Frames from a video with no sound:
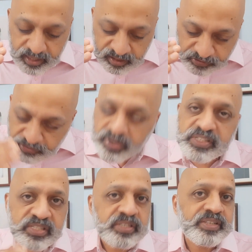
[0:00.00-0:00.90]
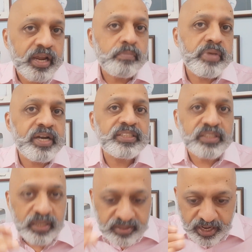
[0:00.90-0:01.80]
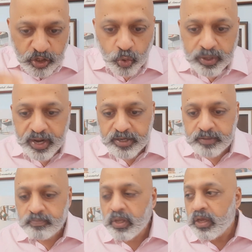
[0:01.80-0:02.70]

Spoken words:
In the first 10 minutes that you get,